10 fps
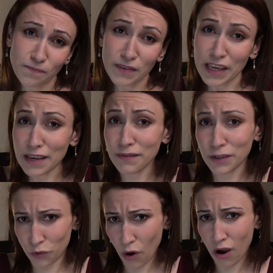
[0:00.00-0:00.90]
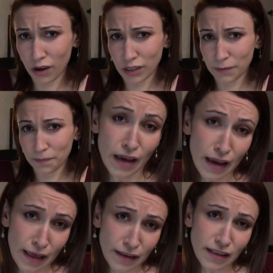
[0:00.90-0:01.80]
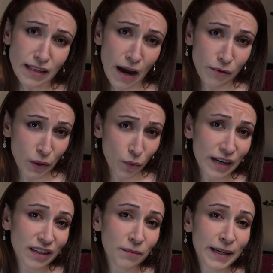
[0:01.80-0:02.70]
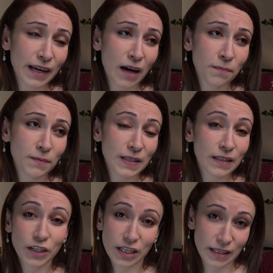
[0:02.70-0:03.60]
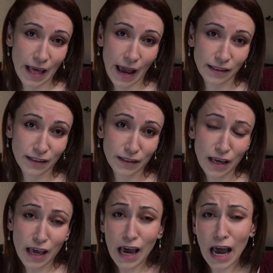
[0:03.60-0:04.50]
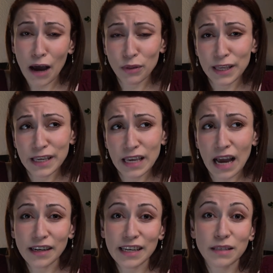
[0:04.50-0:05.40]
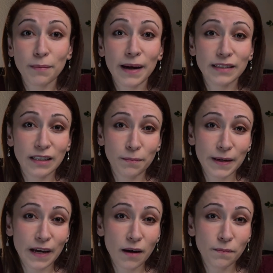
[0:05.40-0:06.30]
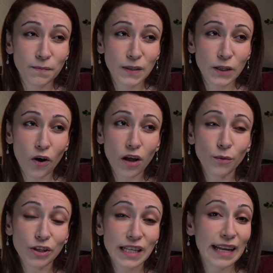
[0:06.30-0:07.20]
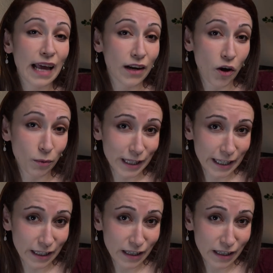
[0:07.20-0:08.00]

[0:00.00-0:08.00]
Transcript: even wrong. This is how the weird becomes just that, how the unexpected becomes almost an anomaly,